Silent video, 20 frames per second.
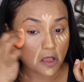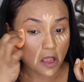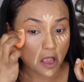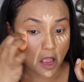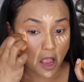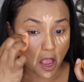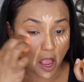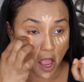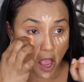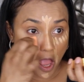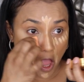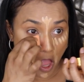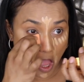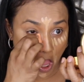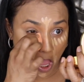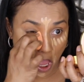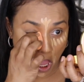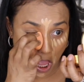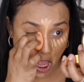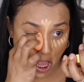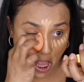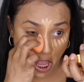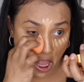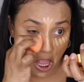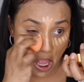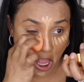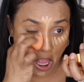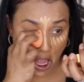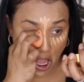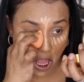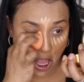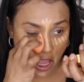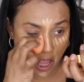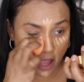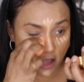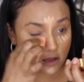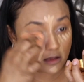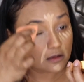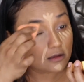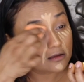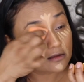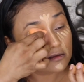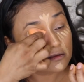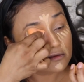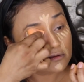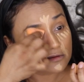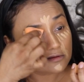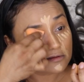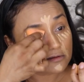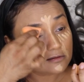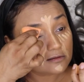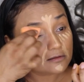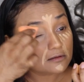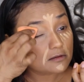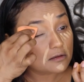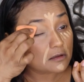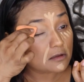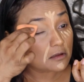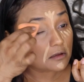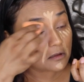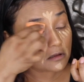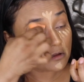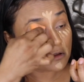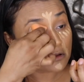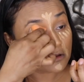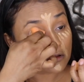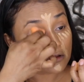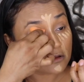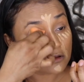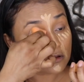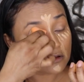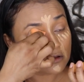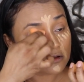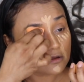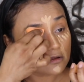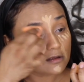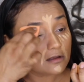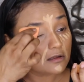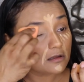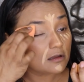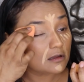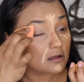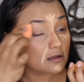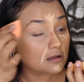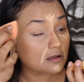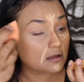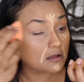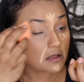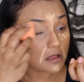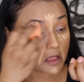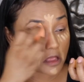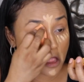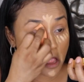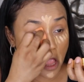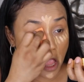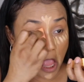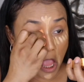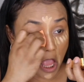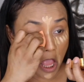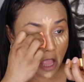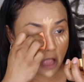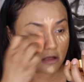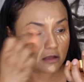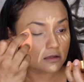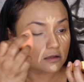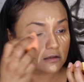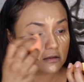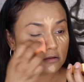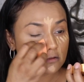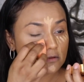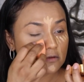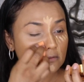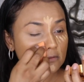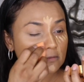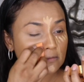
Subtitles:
Nobody speaks.